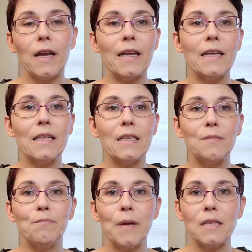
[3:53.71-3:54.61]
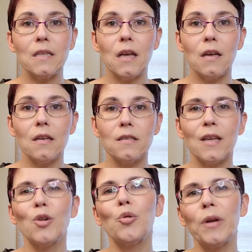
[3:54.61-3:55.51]
is based as
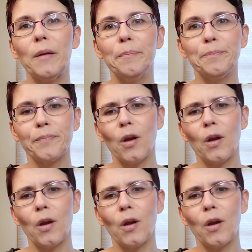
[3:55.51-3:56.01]
like cream